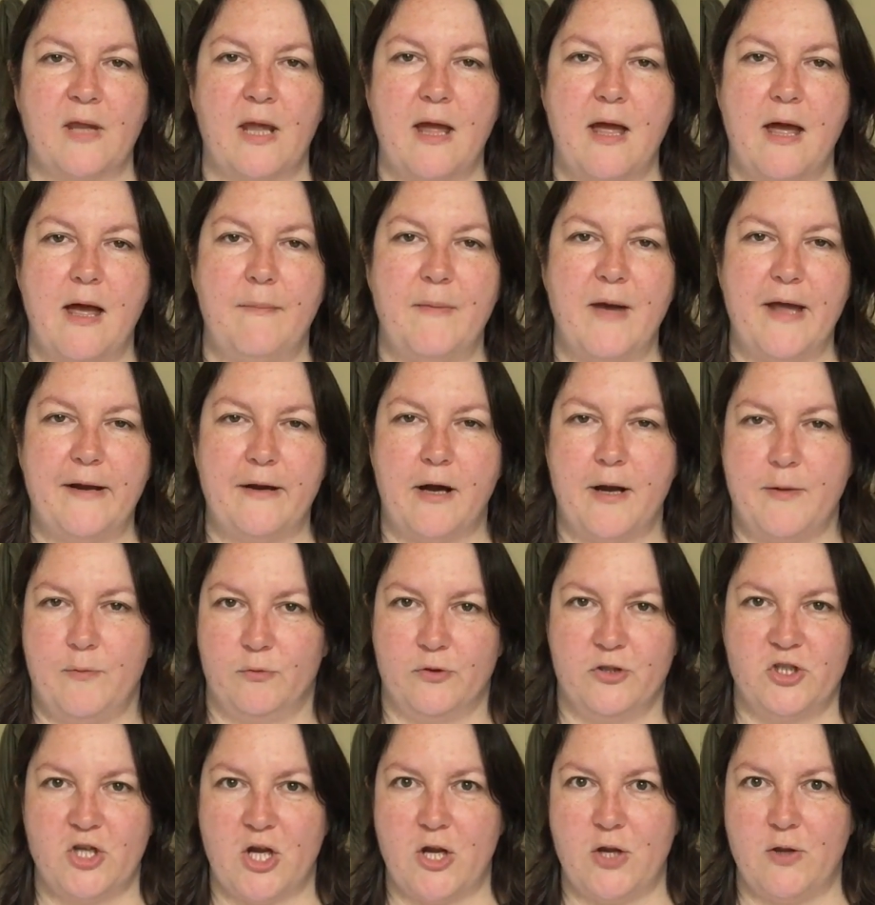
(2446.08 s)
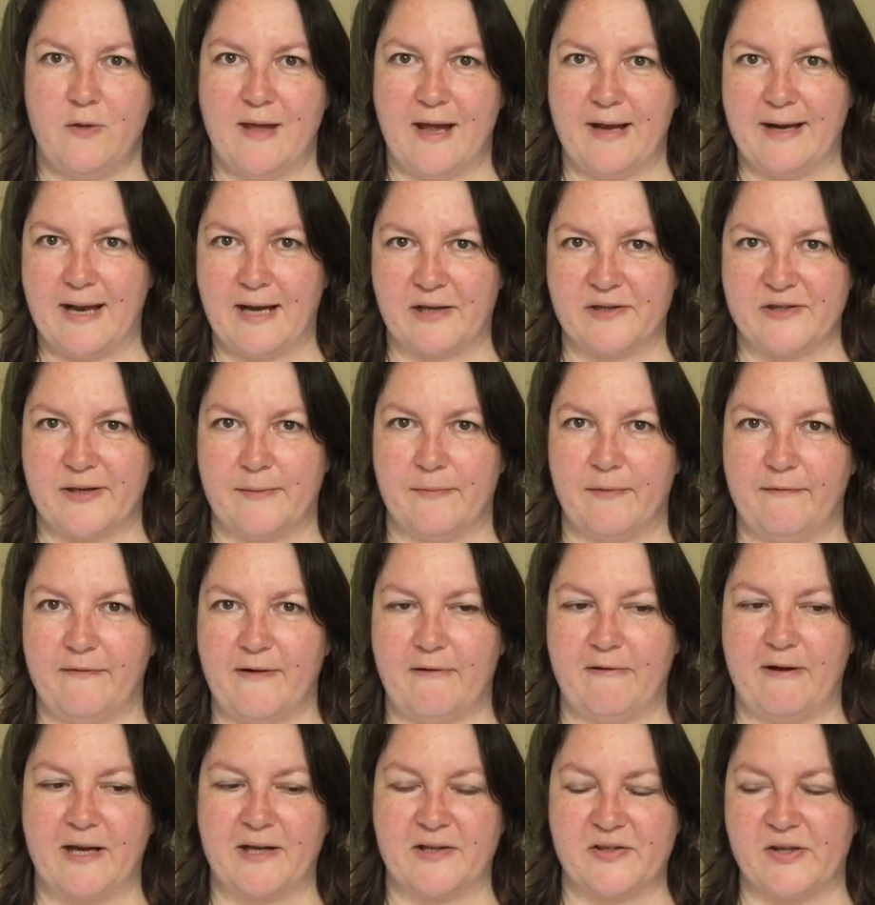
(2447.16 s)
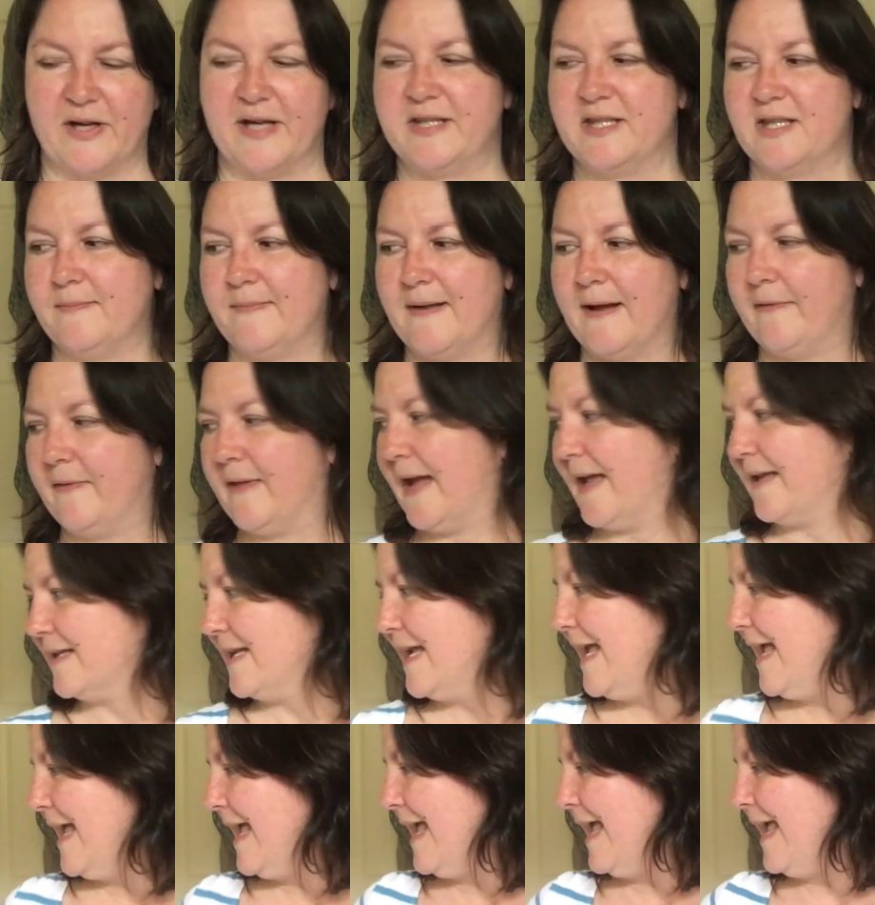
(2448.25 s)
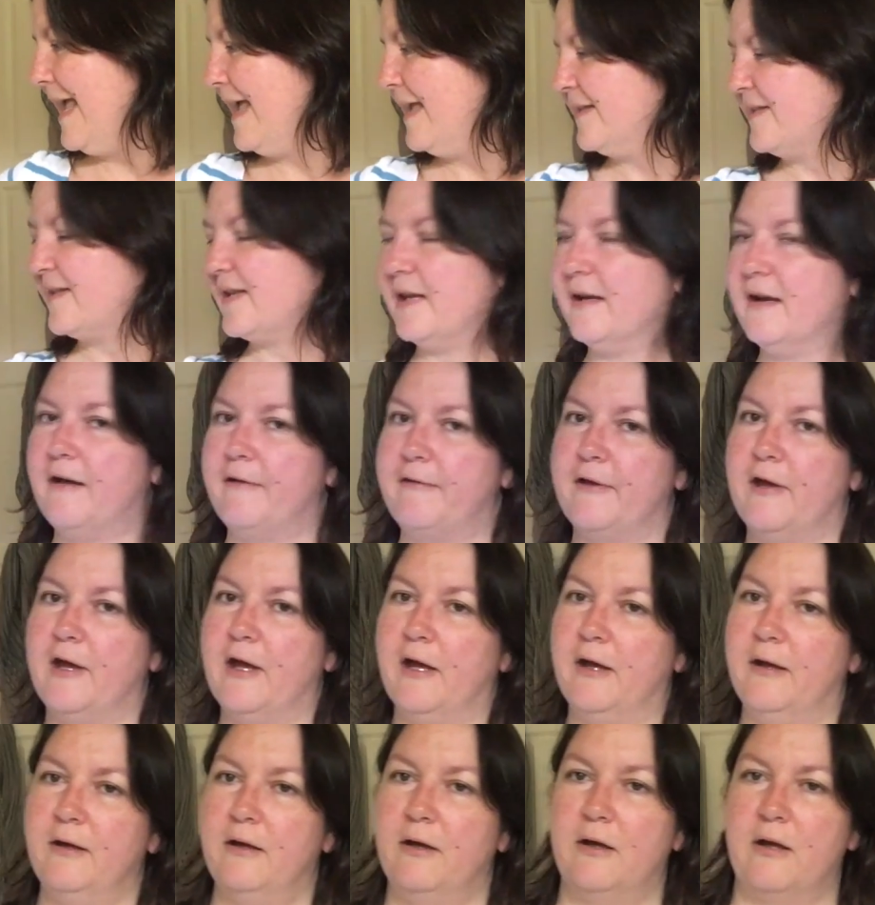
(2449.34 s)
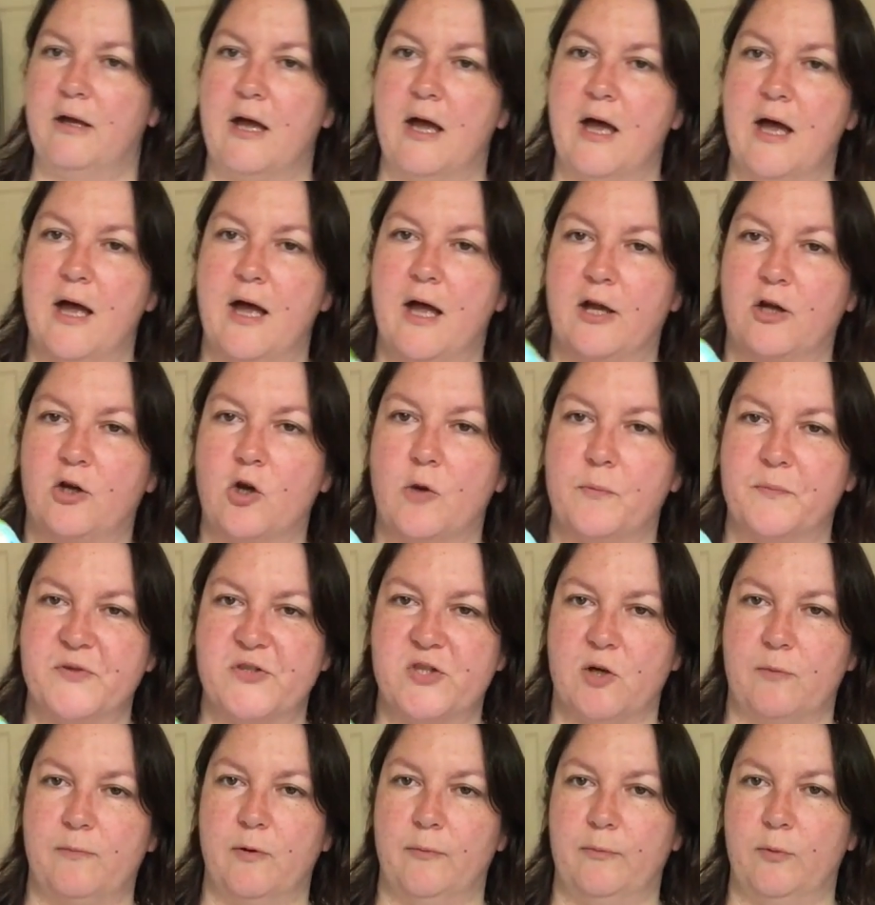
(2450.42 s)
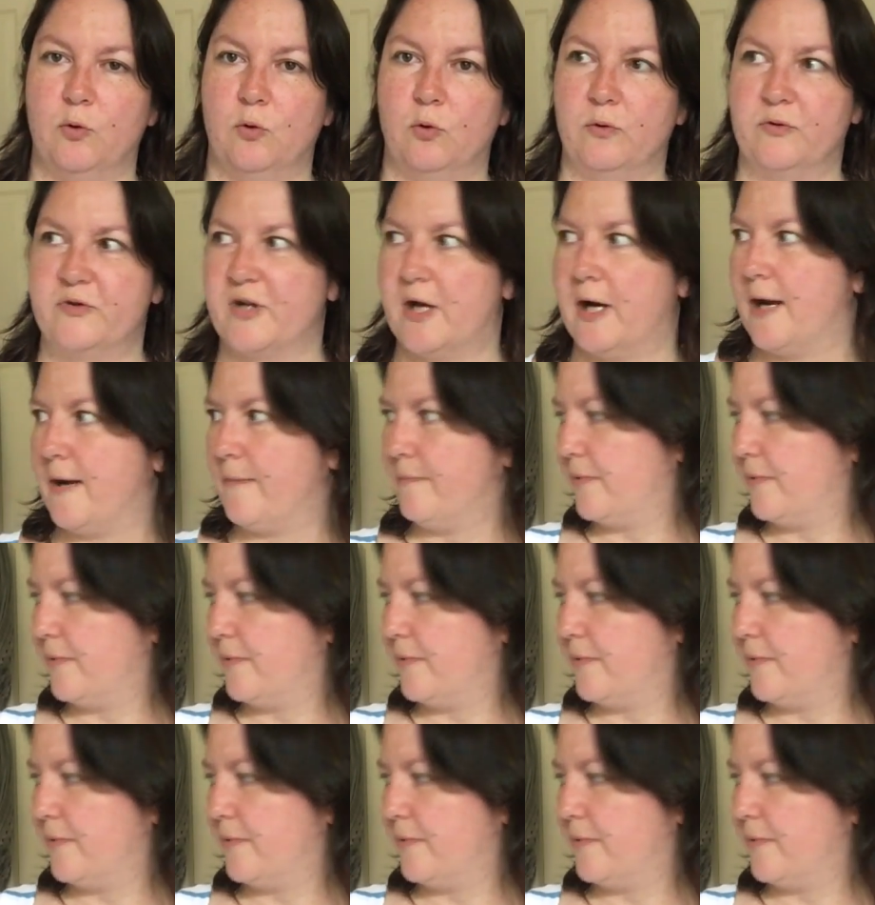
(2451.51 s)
and I will show you that next time. I'm very excited about that. It's another gobstopper ball type